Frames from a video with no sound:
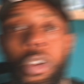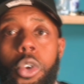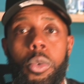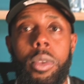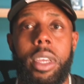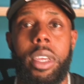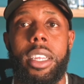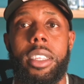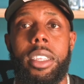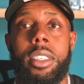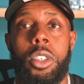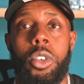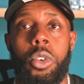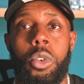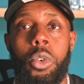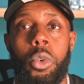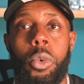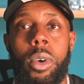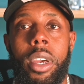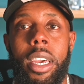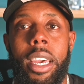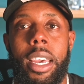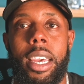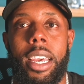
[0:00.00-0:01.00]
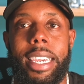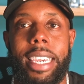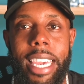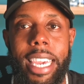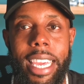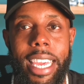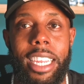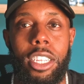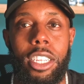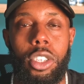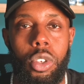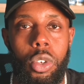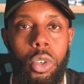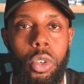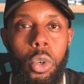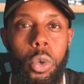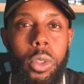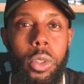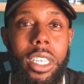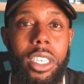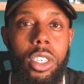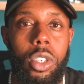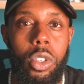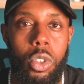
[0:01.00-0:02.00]
You need to get
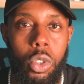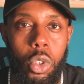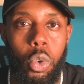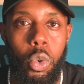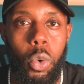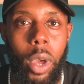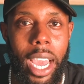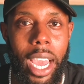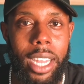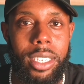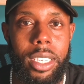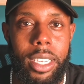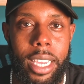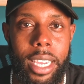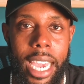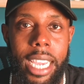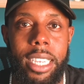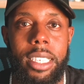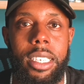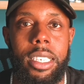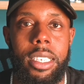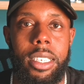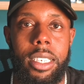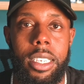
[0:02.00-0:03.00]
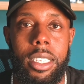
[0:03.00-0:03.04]
into this new education